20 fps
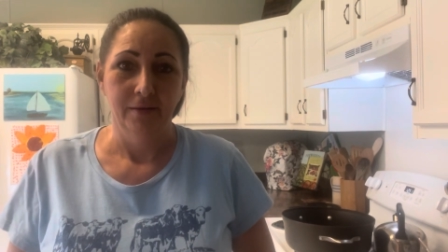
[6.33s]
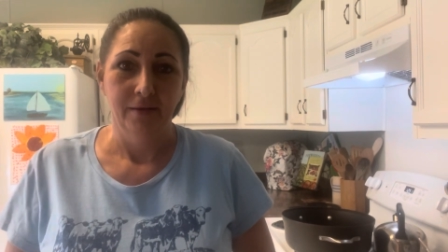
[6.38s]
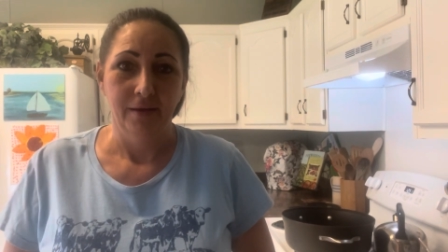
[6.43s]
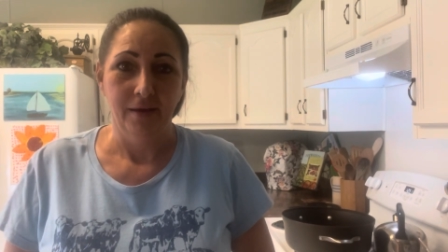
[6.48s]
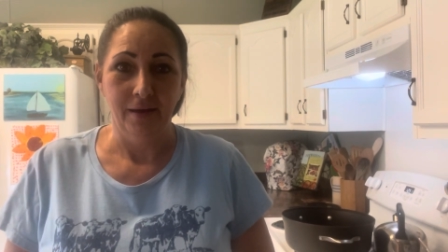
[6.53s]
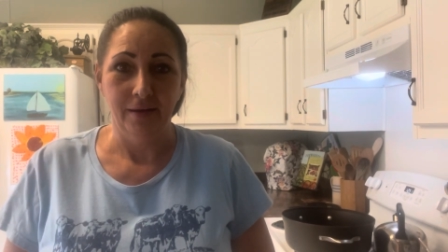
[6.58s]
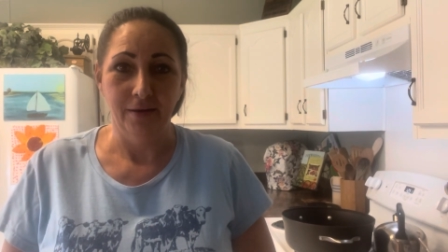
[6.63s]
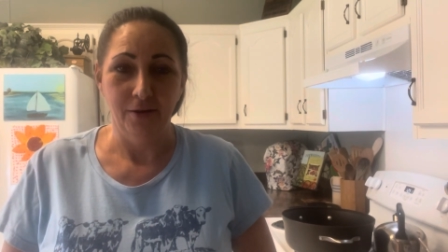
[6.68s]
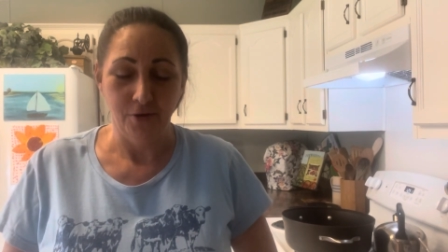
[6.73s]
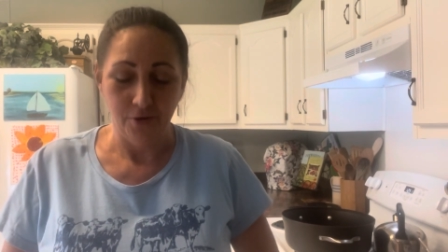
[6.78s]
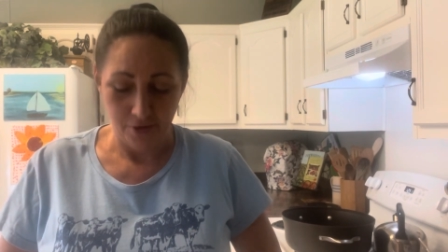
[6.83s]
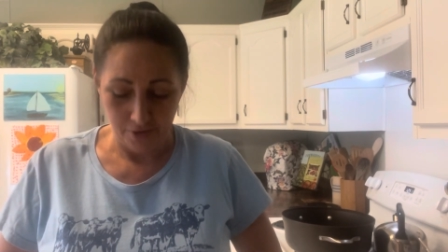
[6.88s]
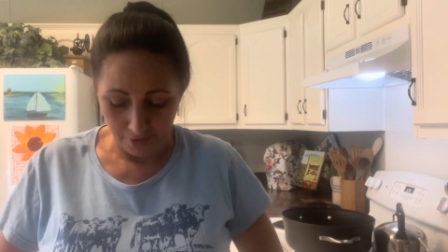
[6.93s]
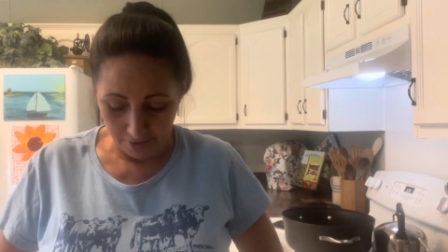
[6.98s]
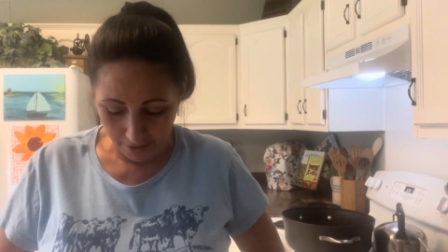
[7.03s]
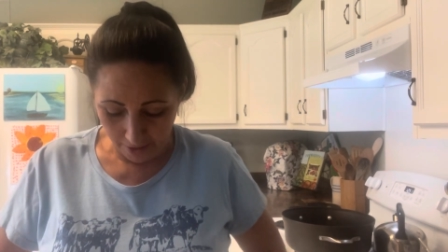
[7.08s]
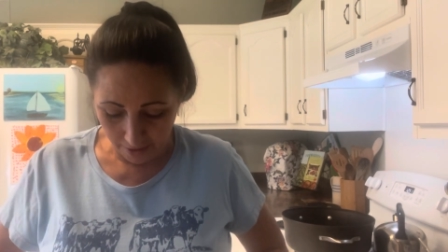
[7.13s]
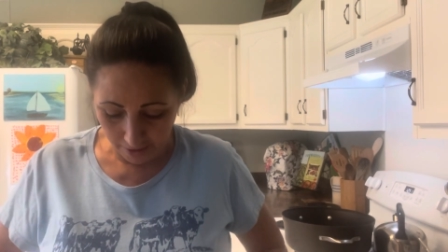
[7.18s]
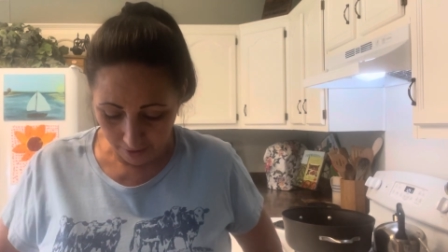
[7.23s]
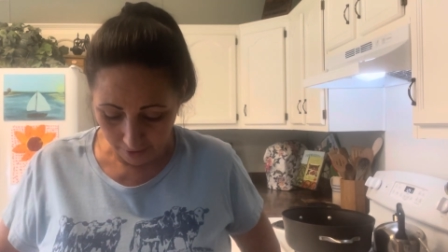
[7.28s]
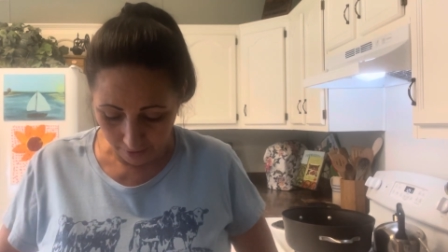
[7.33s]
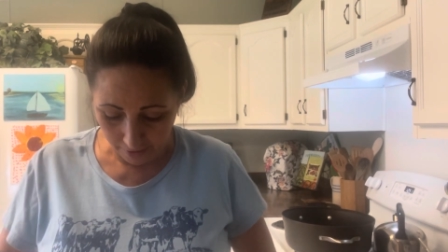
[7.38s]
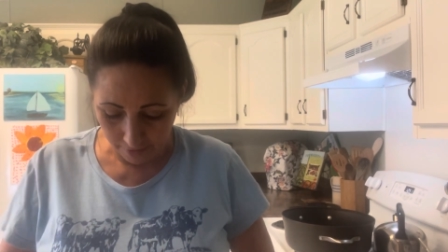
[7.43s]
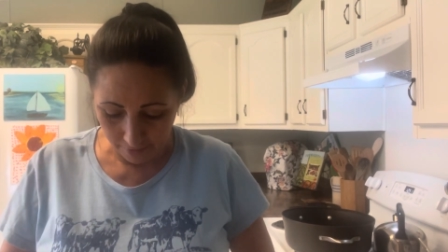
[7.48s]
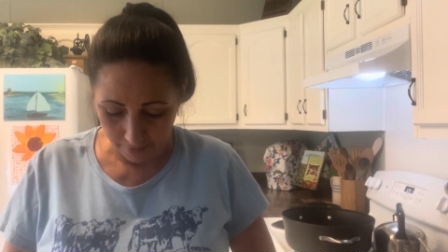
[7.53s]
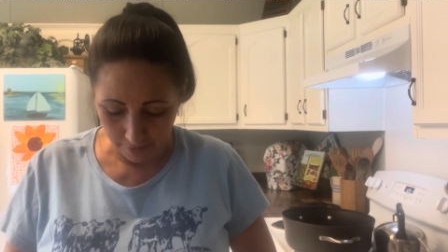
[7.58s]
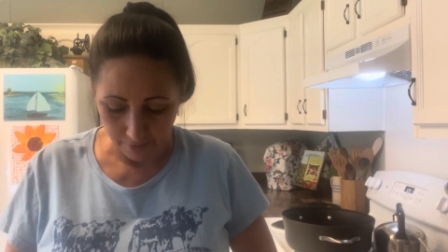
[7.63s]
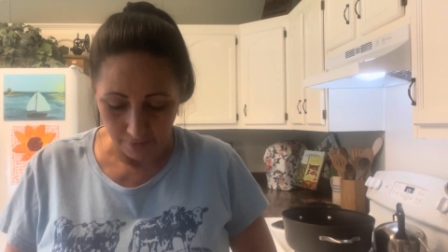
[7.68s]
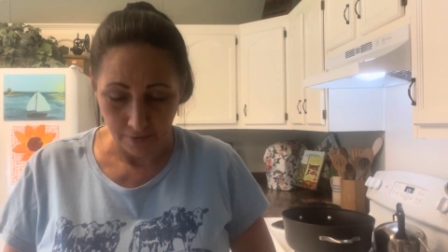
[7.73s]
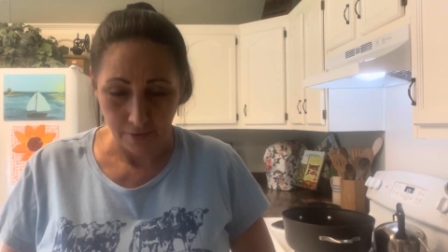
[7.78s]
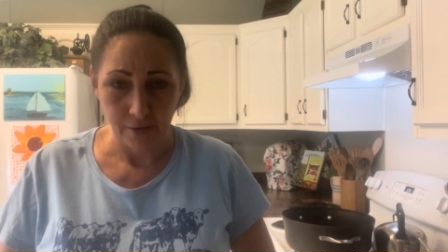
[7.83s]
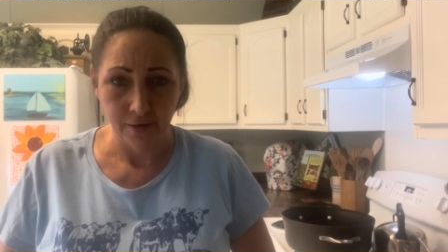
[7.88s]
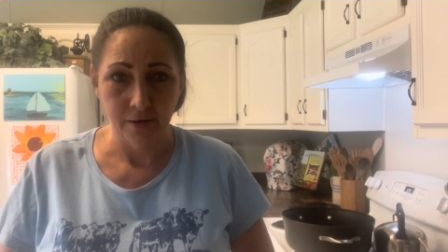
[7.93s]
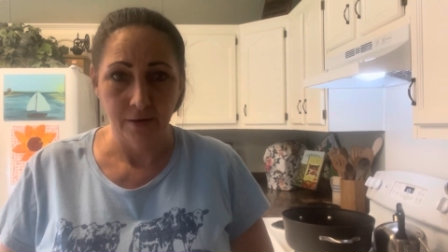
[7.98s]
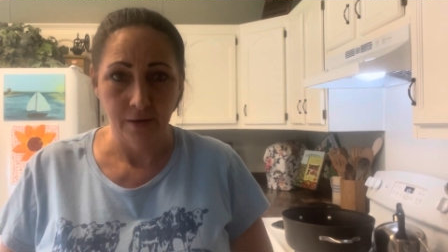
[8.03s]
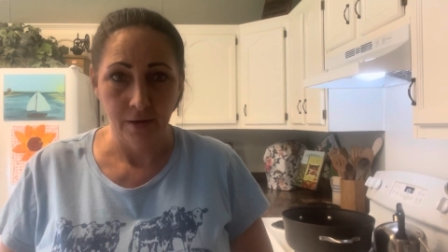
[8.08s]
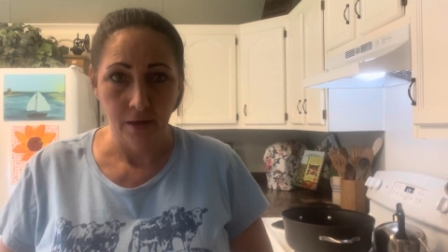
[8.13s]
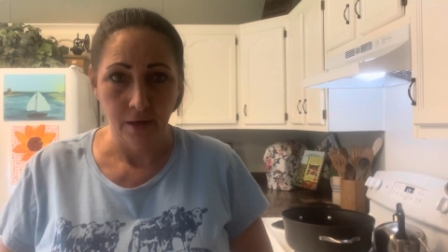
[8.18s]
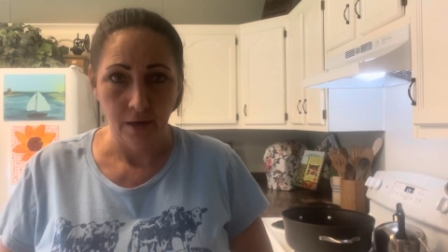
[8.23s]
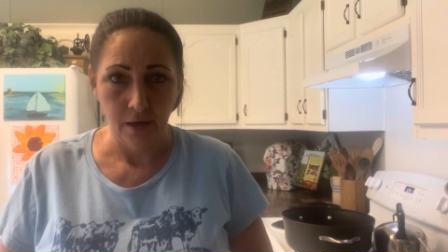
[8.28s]
I know you're thinking,
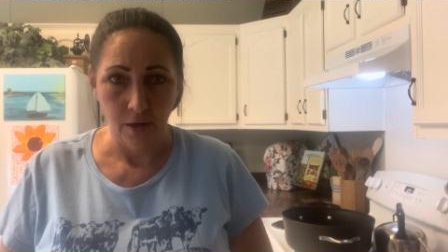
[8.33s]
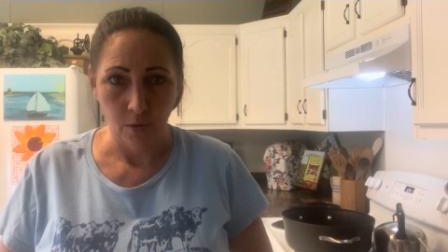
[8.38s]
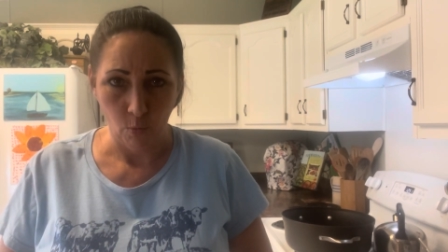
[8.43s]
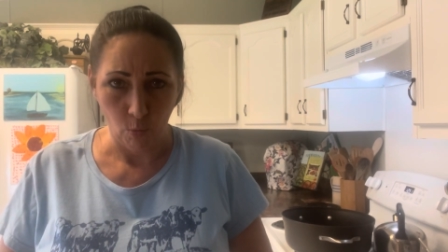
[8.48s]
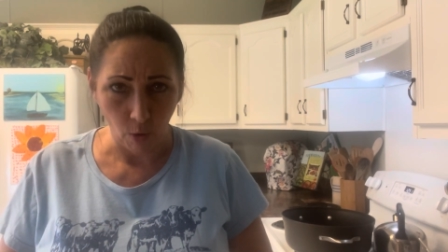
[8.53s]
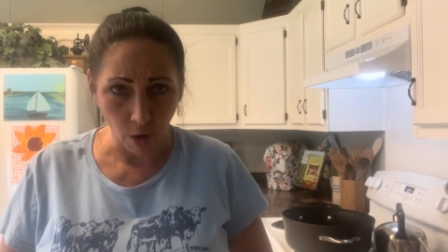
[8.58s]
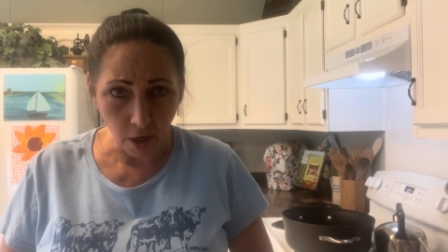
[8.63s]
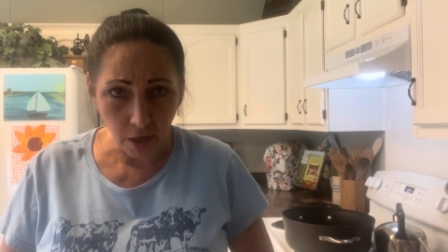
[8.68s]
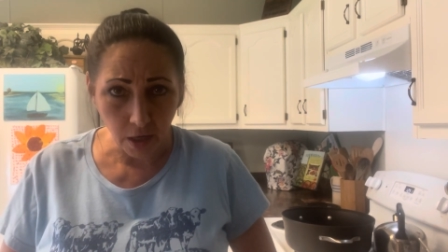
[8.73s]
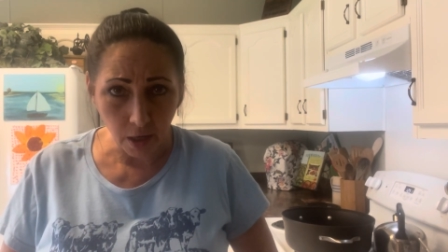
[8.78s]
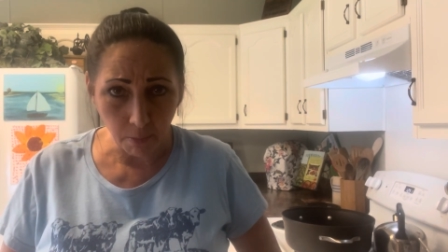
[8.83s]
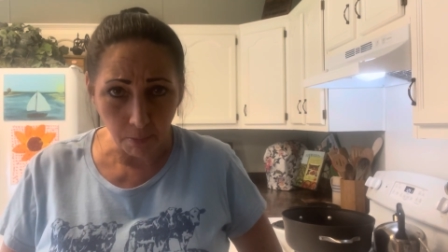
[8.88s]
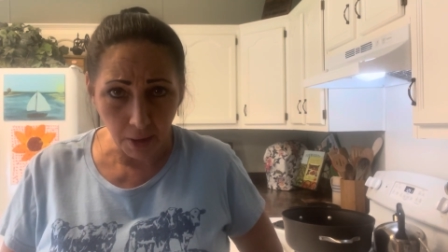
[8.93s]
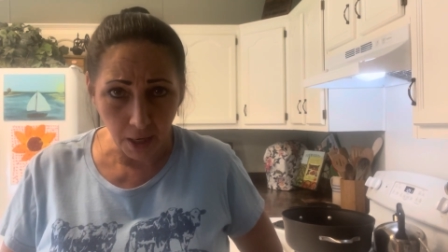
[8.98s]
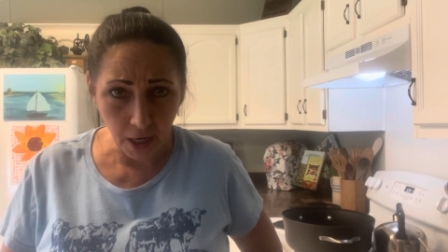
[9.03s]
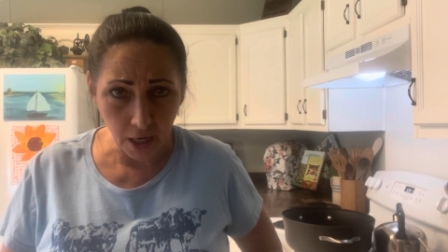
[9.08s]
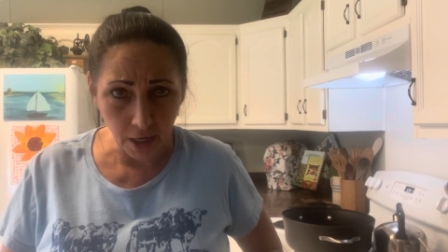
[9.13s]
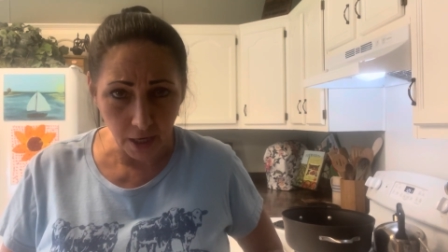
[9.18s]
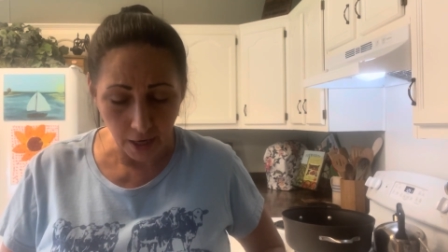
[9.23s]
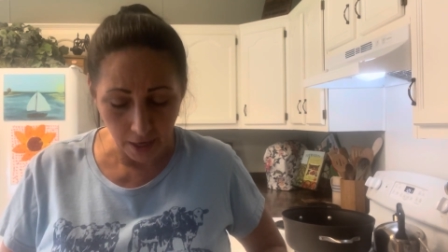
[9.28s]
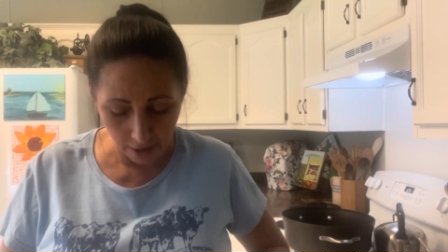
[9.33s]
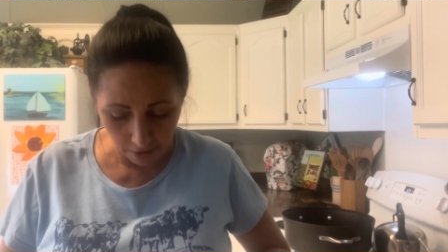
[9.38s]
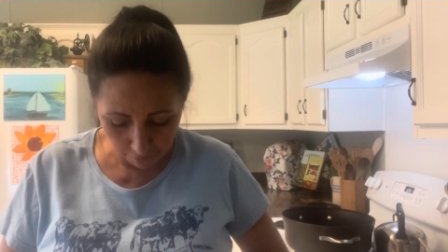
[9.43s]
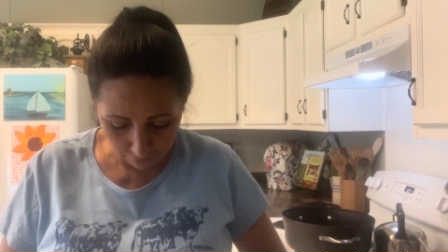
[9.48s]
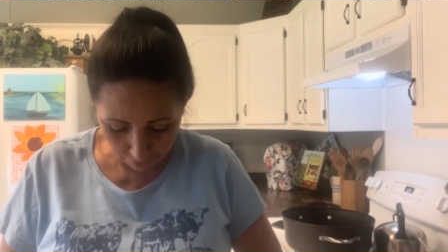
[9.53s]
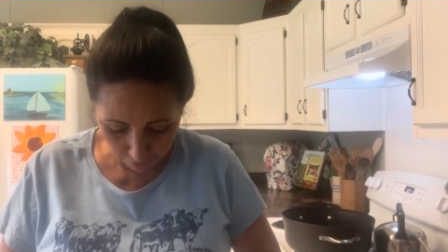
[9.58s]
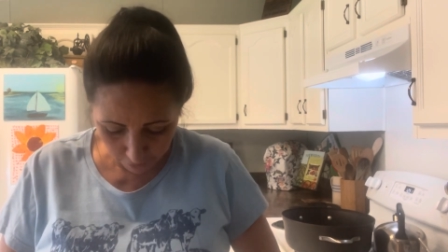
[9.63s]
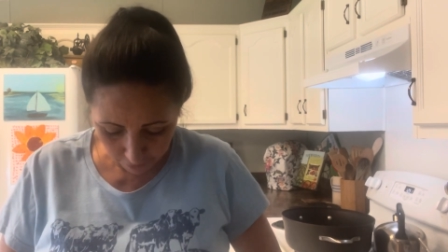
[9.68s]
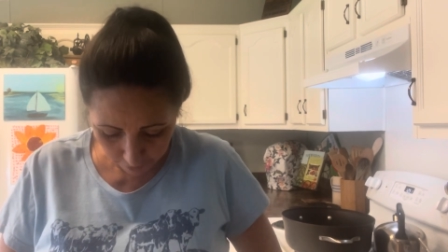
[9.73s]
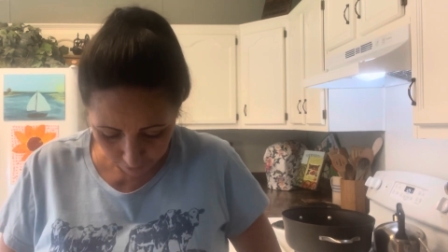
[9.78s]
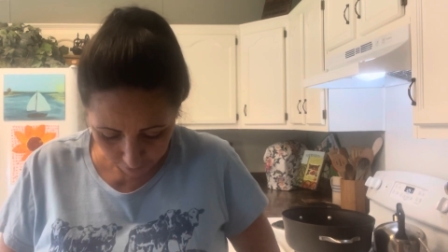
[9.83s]
where you been, heifer?